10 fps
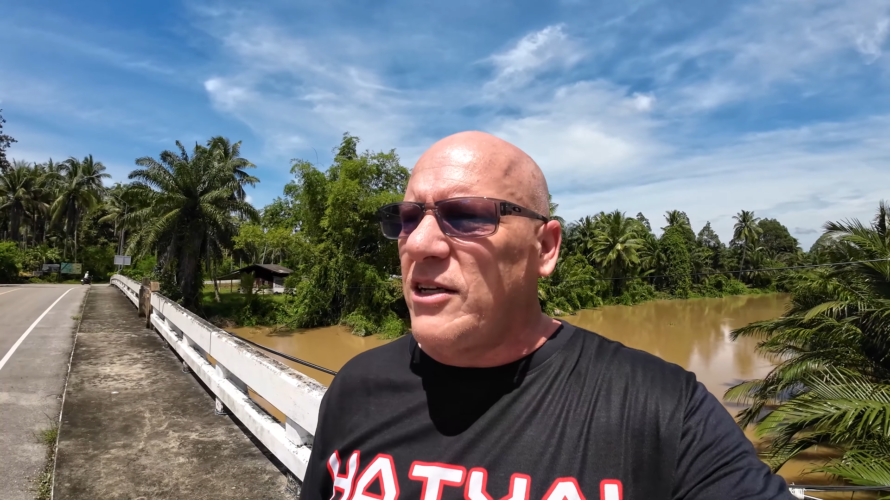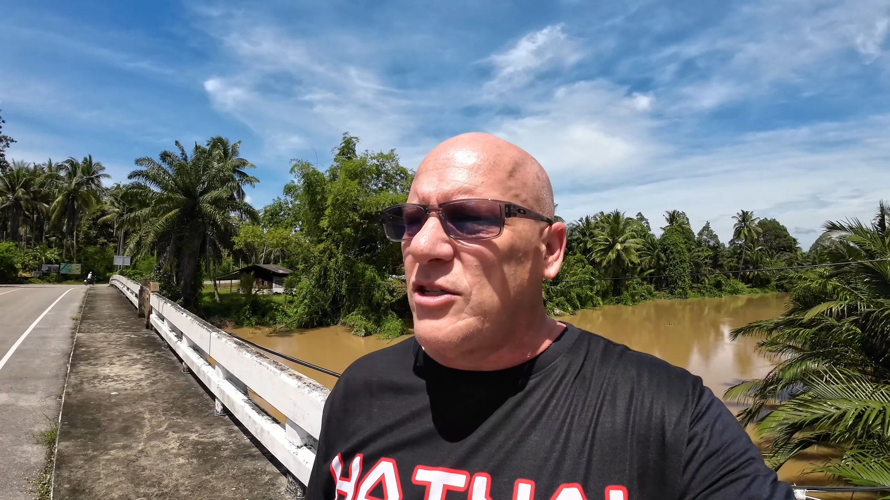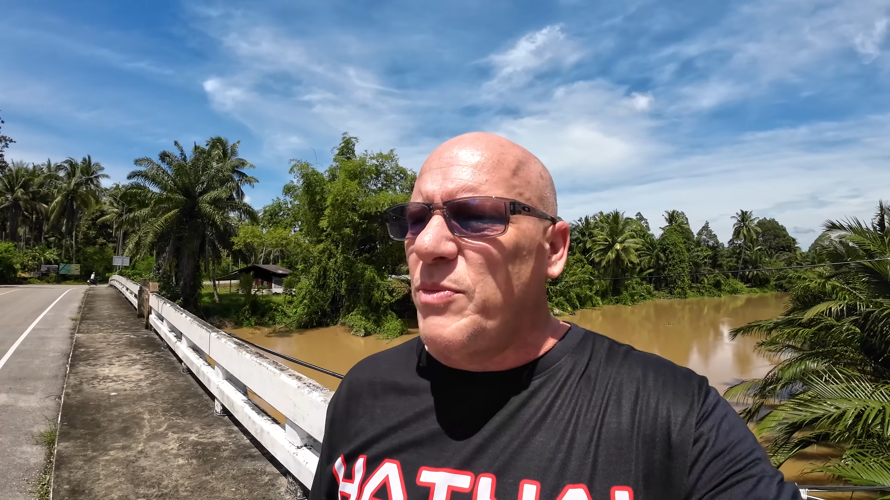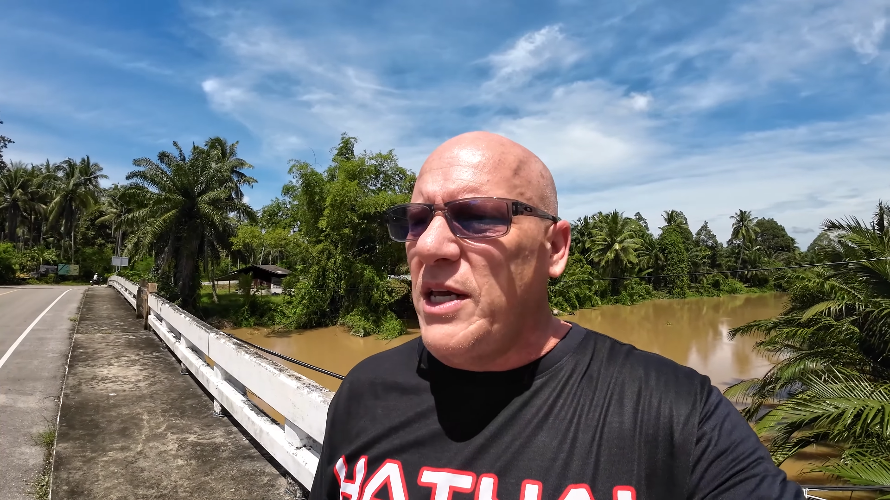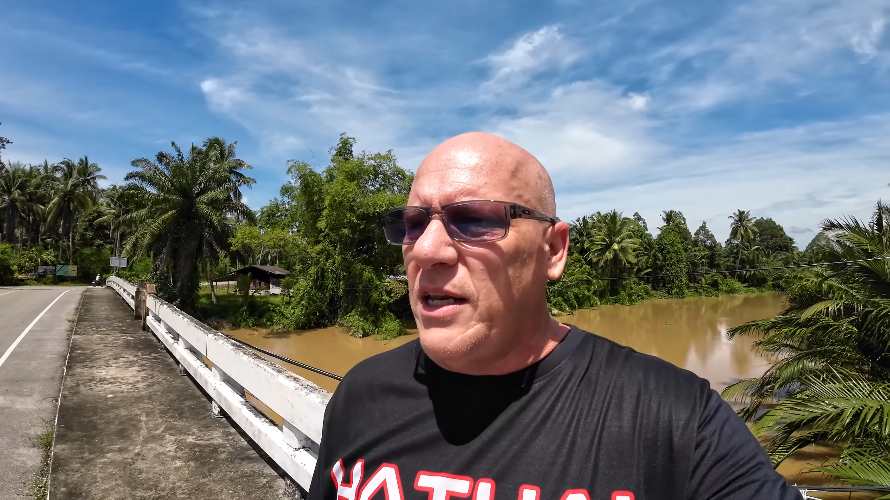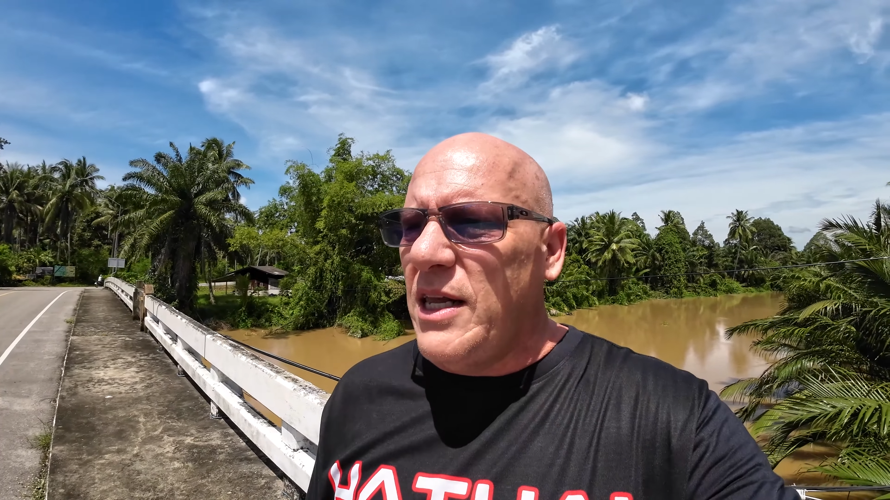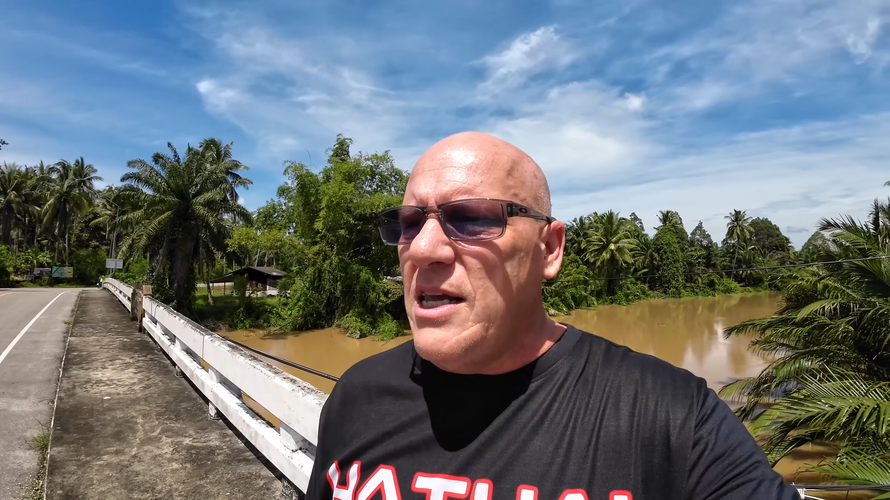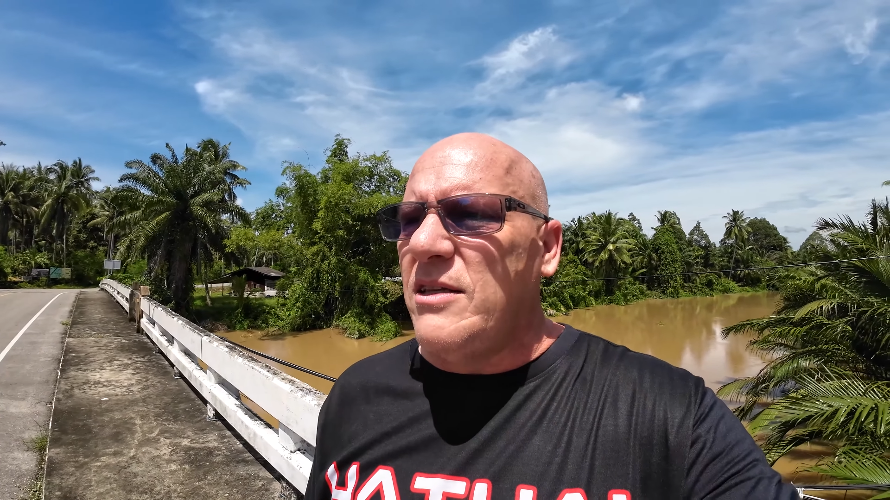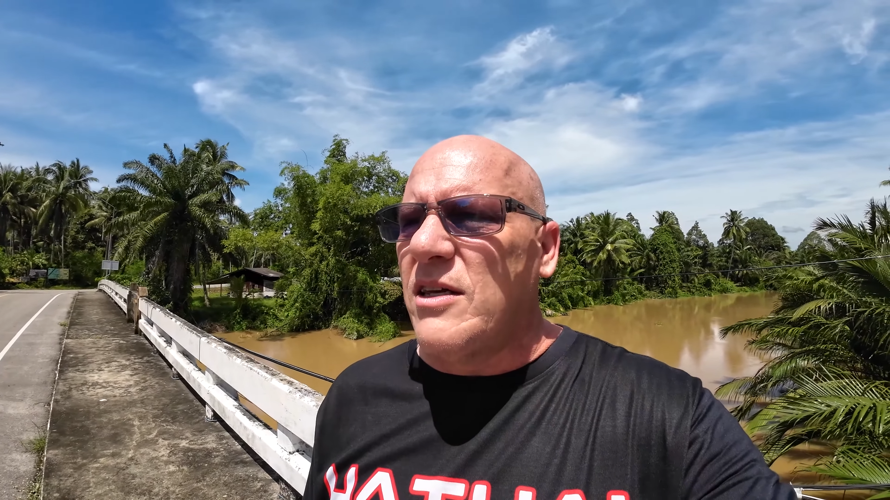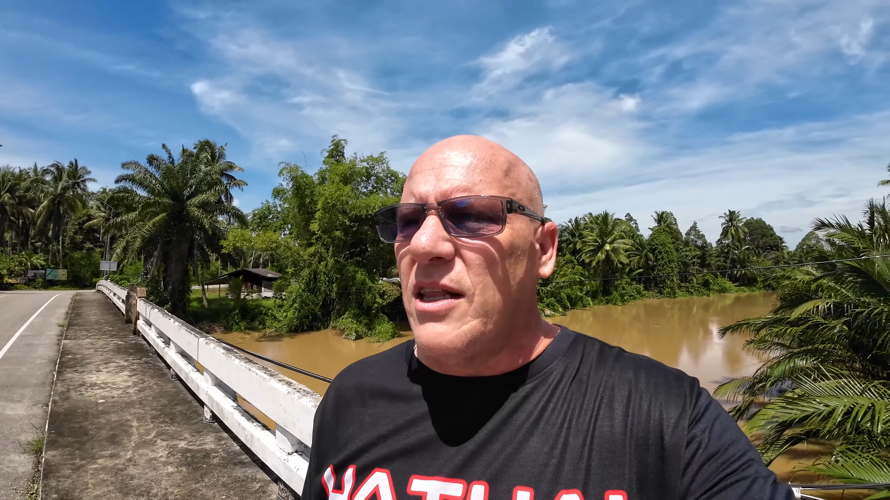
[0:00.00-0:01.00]
I just mean
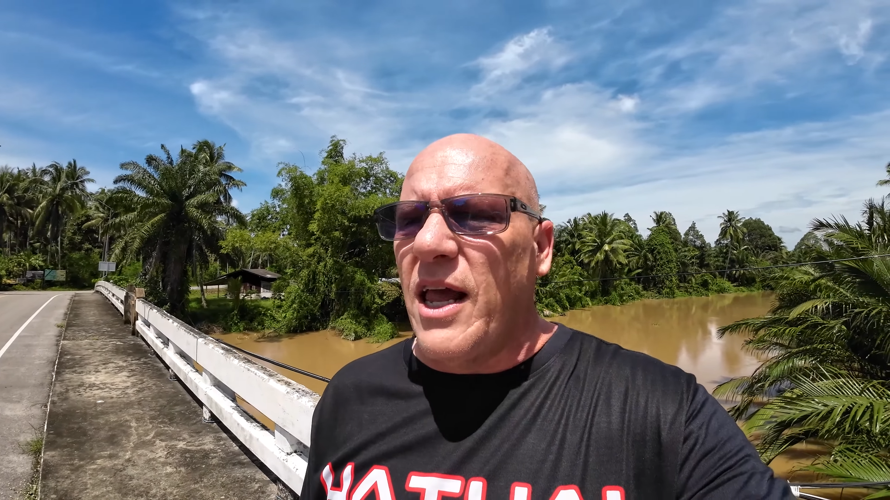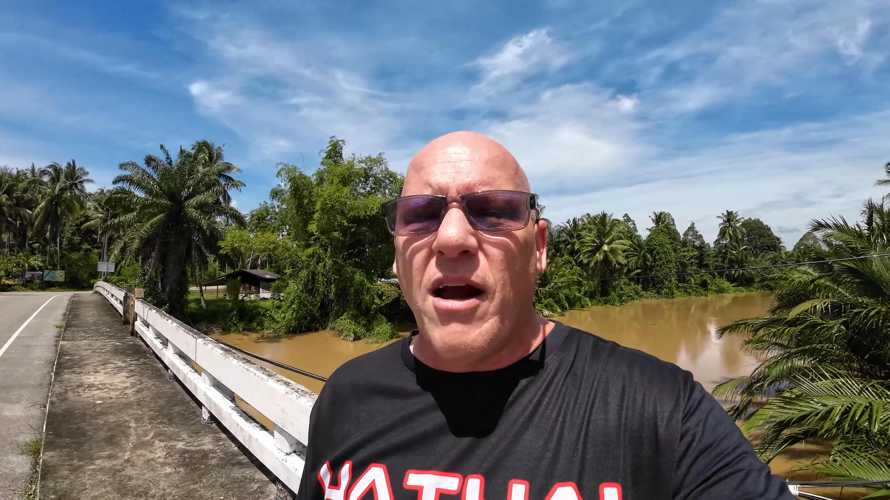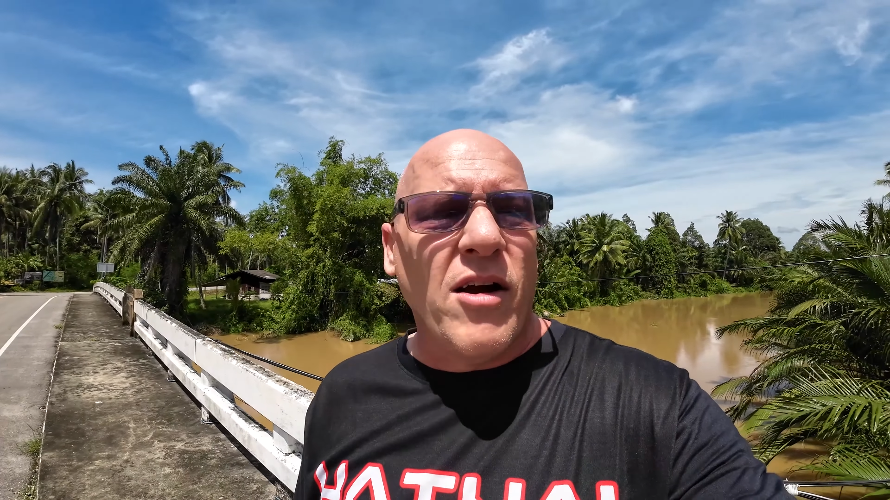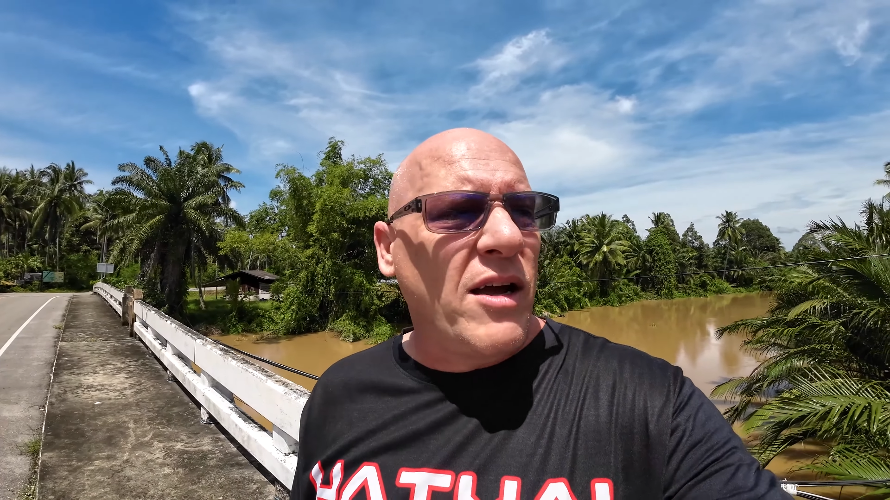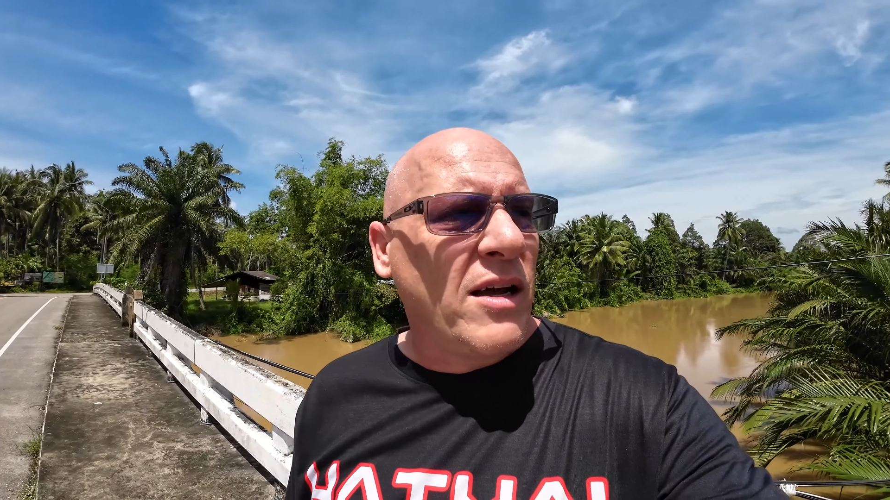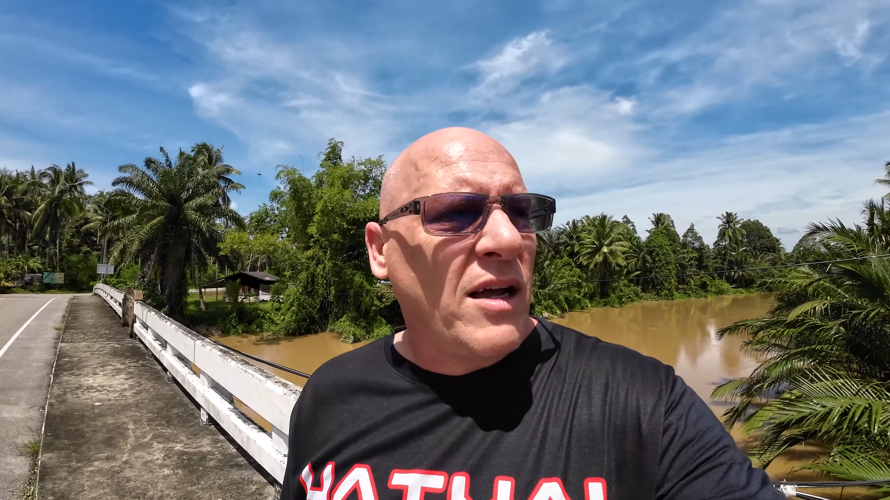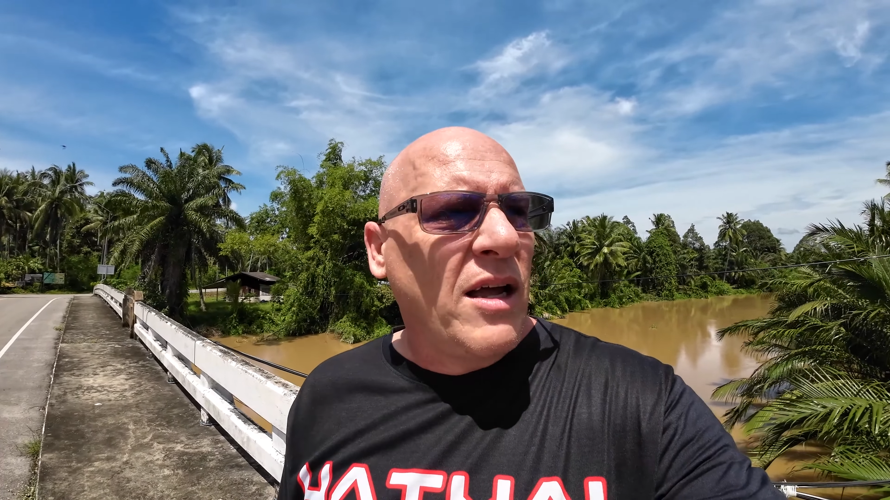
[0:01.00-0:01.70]
eats in the area.